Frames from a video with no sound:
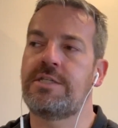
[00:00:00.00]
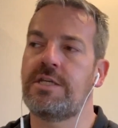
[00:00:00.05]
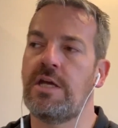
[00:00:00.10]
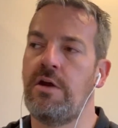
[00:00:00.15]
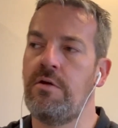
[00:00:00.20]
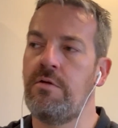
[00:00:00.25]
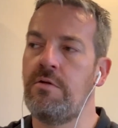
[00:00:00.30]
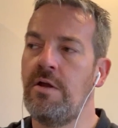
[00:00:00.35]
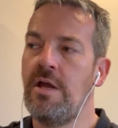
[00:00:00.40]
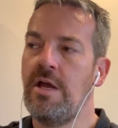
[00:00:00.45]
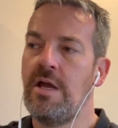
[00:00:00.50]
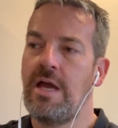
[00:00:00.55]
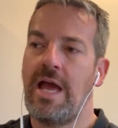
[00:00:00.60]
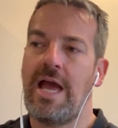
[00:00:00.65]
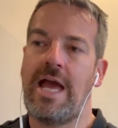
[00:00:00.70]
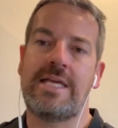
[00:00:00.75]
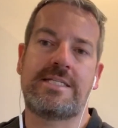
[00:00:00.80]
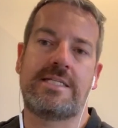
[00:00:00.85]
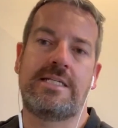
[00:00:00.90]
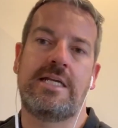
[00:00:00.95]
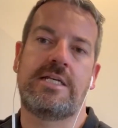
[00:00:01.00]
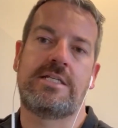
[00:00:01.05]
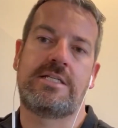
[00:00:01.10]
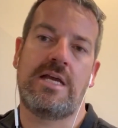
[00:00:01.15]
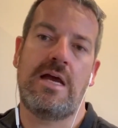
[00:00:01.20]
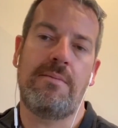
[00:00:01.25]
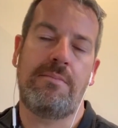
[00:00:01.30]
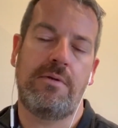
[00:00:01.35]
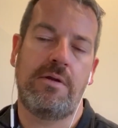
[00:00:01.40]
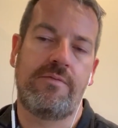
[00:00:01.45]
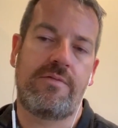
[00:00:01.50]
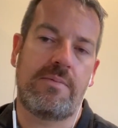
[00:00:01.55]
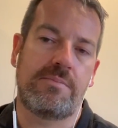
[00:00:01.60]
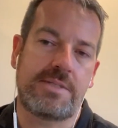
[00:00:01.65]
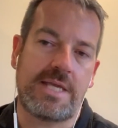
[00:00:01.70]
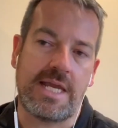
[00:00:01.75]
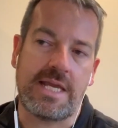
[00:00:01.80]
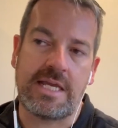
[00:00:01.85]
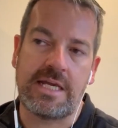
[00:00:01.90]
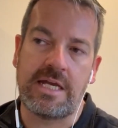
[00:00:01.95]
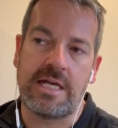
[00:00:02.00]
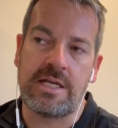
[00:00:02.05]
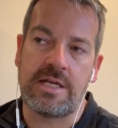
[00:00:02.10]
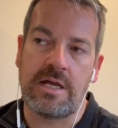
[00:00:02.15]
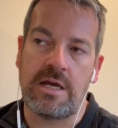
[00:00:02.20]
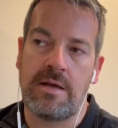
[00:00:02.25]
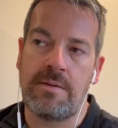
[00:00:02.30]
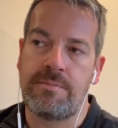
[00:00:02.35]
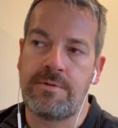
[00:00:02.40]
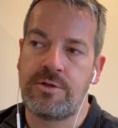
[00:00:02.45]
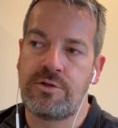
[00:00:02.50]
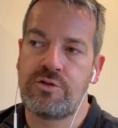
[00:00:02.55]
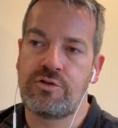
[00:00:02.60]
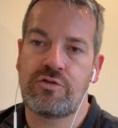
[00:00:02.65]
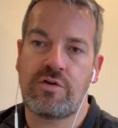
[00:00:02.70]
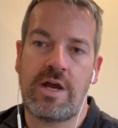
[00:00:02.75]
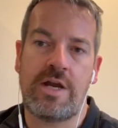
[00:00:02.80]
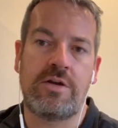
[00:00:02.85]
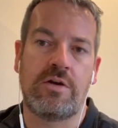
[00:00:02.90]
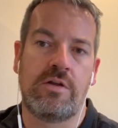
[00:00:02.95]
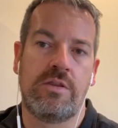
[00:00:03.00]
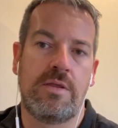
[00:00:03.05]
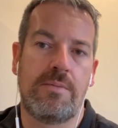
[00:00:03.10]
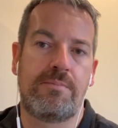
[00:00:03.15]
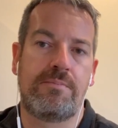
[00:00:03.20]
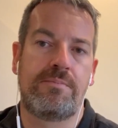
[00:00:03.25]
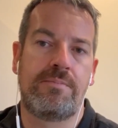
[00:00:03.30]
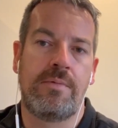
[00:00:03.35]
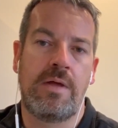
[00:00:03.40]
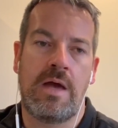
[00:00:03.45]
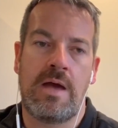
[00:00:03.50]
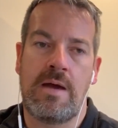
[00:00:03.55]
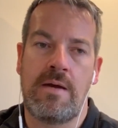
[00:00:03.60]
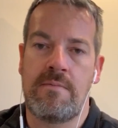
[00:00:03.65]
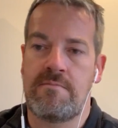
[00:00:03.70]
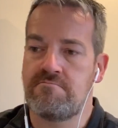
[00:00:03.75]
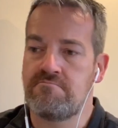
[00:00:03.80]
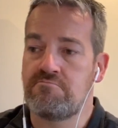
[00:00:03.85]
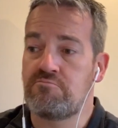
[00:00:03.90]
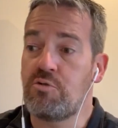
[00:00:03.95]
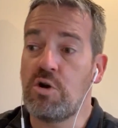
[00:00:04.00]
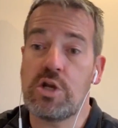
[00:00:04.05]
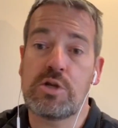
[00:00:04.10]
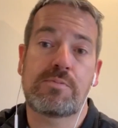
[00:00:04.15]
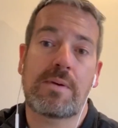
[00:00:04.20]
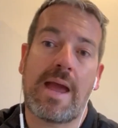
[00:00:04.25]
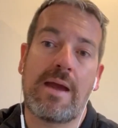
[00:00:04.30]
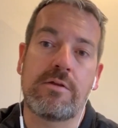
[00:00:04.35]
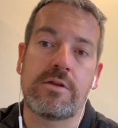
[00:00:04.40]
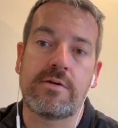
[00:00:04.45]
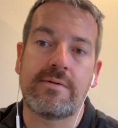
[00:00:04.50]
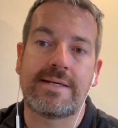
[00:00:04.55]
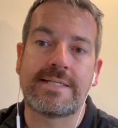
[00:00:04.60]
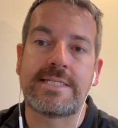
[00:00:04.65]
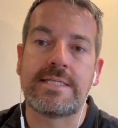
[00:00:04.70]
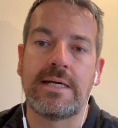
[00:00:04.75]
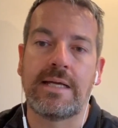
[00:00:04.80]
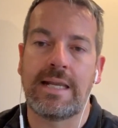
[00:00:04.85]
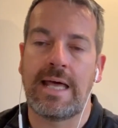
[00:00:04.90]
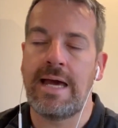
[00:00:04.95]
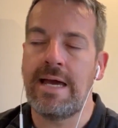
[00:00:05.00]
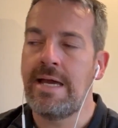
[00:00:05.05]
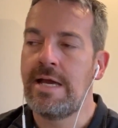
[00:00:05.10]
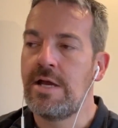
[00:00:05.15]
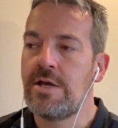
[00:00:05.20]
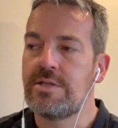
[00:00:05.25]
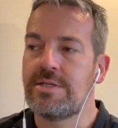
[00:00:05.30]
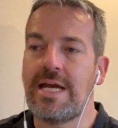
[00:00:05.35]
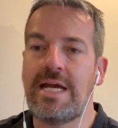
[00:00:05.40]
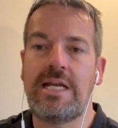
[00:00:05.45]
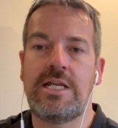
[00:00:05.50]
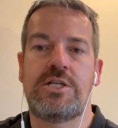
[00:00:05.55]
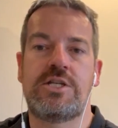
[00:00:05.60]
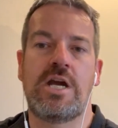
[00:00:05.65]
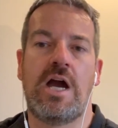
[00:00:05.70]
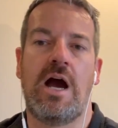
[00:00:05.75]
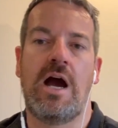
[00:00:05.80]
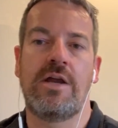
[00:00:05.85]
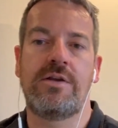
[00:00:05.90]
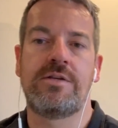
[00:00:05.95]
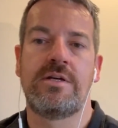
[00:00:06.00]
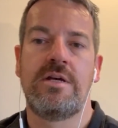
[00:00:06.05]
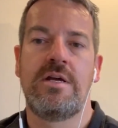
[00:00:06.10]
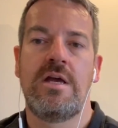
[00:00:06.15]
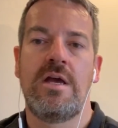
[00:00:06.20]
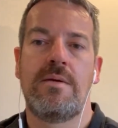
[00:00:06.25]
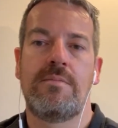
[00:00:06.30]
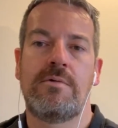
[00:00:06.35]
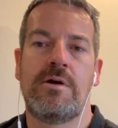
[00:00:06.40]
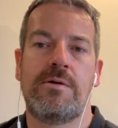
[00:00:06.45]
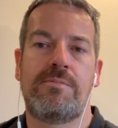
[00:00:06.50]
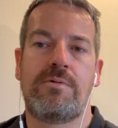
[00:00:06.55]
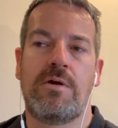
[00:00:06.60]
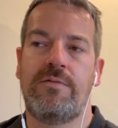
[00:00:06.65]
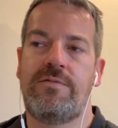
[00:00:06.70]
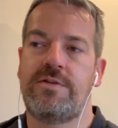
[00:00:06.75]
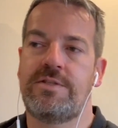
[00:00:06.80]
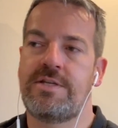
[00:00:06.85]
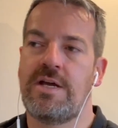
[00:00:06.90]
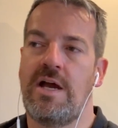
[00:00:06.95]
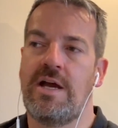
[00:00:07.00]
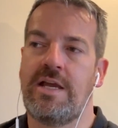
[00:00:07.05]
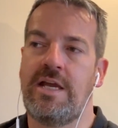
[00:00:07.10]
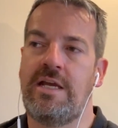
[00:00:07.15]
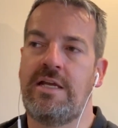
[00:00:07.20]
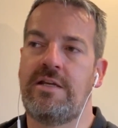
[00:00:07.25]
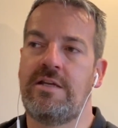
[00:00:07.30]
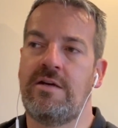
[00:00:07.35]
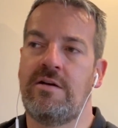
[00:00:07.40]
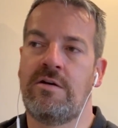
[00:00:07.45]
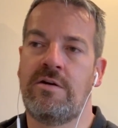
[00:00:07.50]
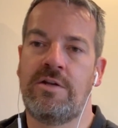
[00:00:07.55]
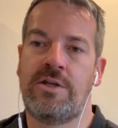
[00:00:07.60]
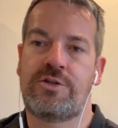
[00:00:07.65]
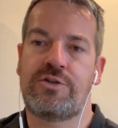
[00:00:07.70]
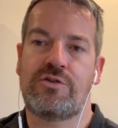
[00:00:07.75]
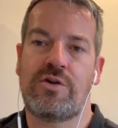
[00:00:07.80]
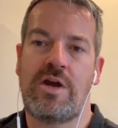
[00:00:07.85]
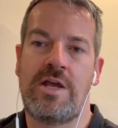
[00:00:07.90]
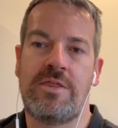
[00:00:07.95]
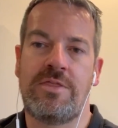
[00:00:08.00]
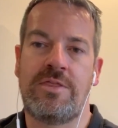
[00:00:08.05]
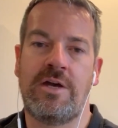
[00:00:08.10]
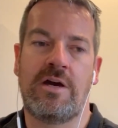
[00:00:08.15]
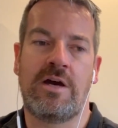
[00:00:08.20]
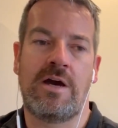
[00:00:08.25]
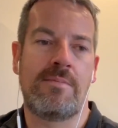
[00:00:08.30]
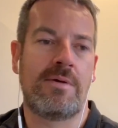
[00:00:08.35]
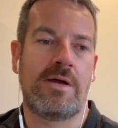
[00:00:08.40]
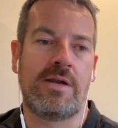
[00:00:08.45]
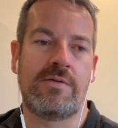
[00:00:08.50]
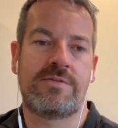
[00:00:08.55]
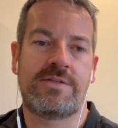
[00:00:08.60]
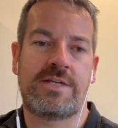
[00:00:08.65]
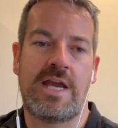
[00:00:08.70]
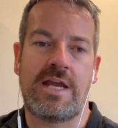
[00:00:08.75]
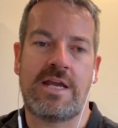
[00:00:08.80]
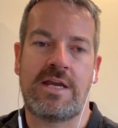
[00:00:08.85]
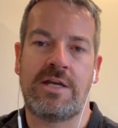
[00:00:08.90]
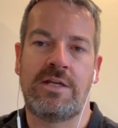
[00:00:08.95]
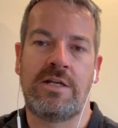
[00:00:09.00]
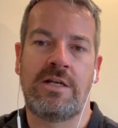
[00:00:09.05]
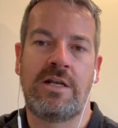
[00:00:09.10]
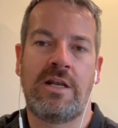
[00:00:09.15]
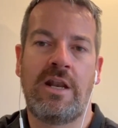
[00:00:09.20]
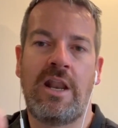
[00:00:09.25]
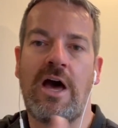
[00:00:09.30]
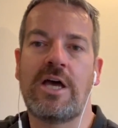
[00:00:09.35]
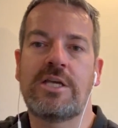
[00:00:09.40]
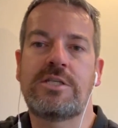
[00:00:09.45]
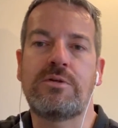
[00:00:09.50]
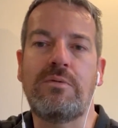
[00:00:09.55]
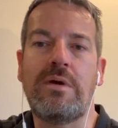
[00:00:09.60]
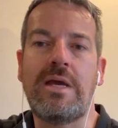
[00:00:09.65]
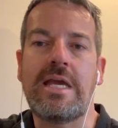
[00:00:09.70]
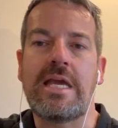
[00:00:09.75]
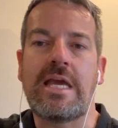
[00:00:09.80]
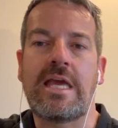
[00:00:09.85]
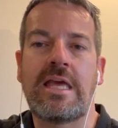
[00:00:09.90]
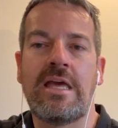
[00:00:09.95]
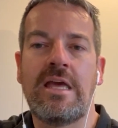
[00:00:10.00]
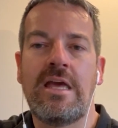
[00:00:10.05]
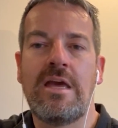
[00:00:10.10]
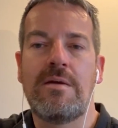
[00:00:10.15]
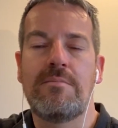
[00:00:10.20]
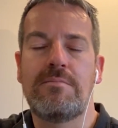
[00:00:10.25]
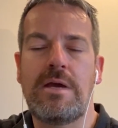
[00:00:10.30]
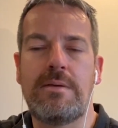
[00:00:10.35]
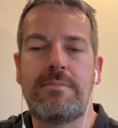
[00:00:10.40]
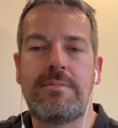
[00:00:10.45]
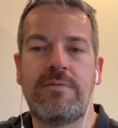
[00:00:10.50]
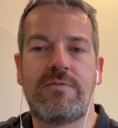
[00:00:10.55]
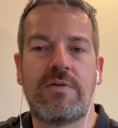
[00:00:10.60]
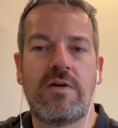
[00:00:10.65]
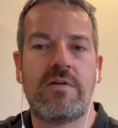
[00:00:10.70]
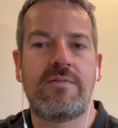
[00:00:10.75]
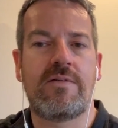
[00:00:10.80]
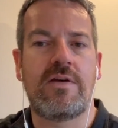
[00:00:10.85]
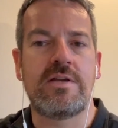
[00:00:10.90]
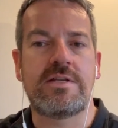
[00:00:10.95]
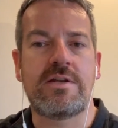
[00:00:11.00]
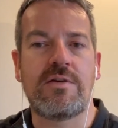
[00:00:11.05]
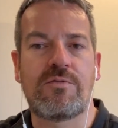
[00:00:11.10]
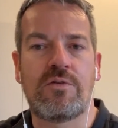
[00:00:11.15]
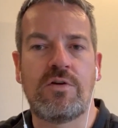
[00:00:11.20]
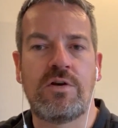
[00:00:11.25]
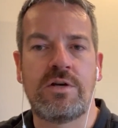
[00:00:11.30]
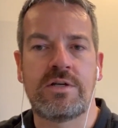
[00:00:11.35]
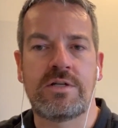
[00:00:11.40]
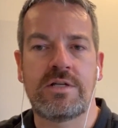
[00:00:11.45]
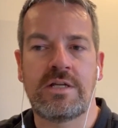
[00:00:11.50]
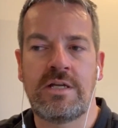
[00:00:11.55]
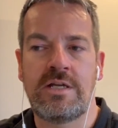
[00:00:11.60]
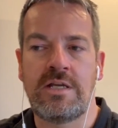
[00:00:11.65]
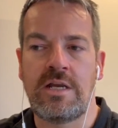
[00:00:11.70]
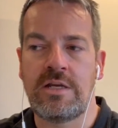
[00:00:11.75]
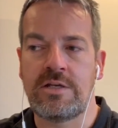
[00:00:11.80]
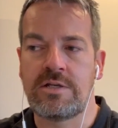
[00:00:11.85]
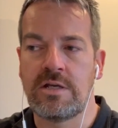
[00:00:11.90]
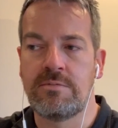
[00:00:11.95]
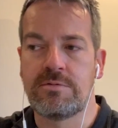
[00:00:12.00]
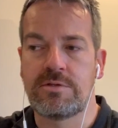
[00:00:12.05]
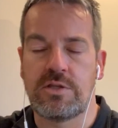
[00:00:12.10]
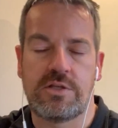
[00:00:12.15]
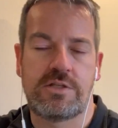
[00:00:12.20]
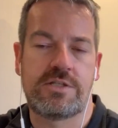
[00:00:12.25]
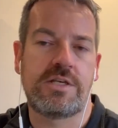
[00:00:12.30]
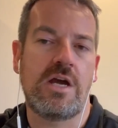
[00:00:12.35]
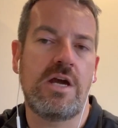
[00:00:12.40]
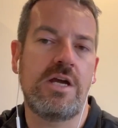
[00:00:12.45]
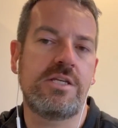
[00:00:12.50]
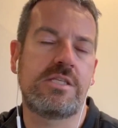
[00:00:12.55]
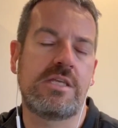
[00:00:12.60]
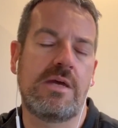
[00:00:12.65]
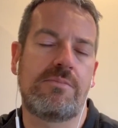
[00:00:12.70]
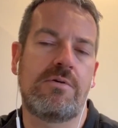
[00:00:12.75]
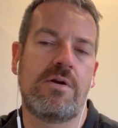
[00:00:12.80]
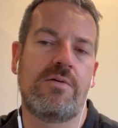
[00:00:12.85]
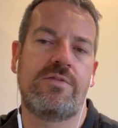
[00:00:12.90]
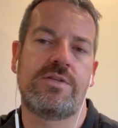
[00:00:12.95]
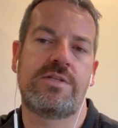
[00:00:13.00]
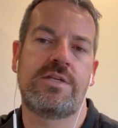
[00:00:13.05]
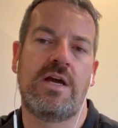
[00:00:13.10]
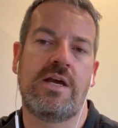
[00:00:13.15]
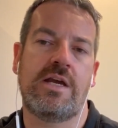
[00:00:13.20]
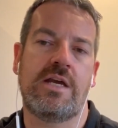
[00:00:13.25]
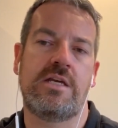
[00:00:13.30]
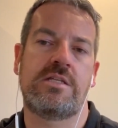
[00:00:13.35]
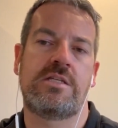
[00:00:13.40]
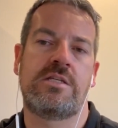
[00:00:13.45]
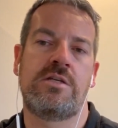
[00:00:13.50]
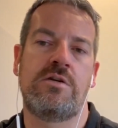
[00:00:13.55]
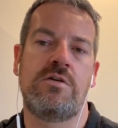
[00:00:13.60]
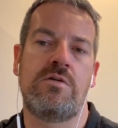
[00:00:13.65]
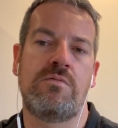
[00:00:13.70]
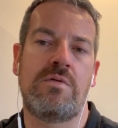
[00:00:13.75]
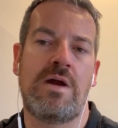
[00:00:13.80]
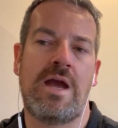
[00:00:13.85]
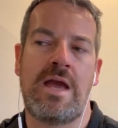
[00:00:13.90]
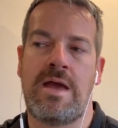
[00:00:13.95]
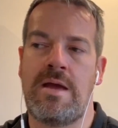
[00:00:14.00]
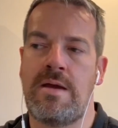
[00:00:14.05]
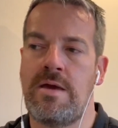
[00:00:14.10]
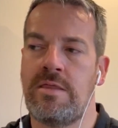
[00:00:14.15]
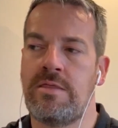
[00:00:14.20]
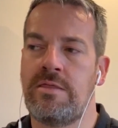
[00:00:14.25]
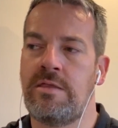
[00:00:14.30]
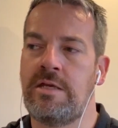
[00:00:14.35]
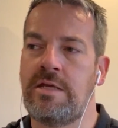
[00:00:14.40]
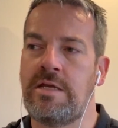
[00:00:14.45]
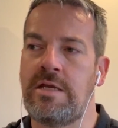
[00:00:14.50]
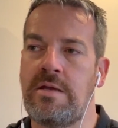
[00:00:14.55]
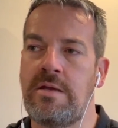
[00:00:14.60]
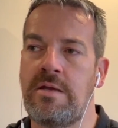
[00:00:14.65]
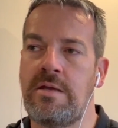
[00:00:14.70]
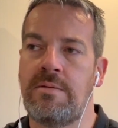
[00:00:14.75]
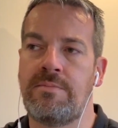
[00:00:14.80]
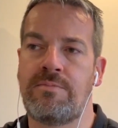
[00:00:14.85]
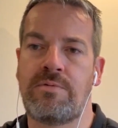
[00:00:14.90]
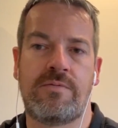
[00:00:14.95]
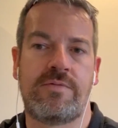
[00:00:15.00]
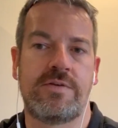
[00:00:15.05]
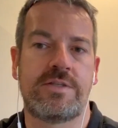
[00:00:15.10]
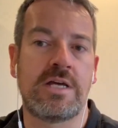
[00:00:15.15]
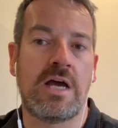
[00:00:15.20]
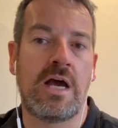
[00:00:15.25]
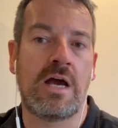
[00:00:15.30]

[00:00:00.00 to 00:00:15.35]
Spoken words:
So as an example, if I'm taking a trade on the British pound US dollar daily chart, my profit target on a trade that I might have taken last week may be very, very different in terms of the size of that profit target to where the profit